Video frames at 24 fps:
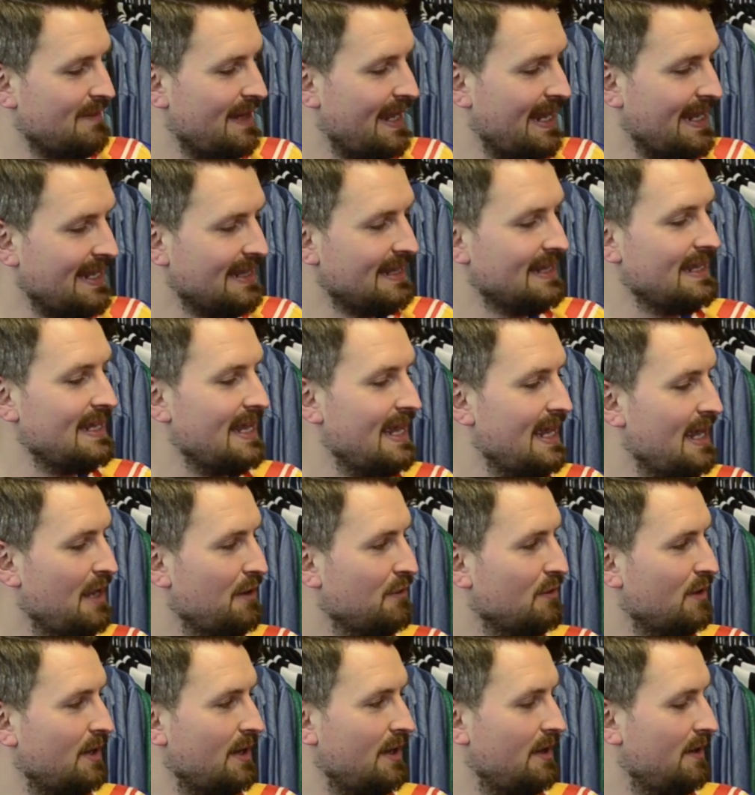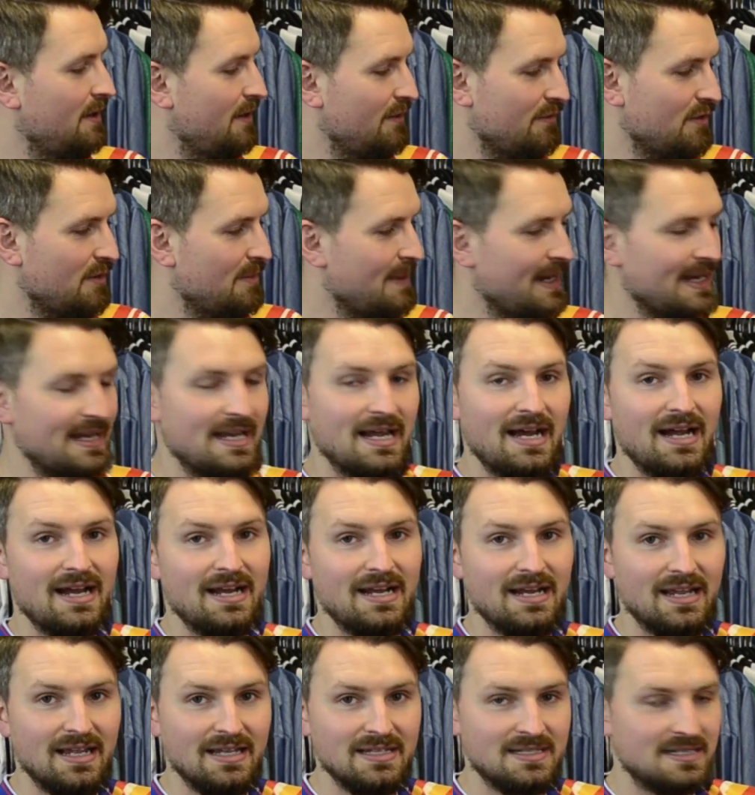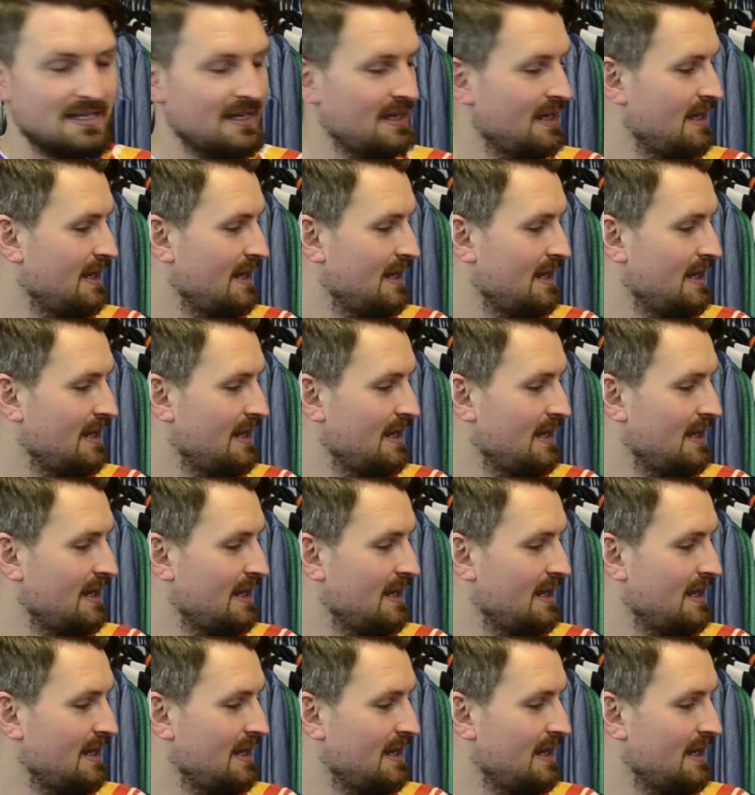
in the era of the mid-90s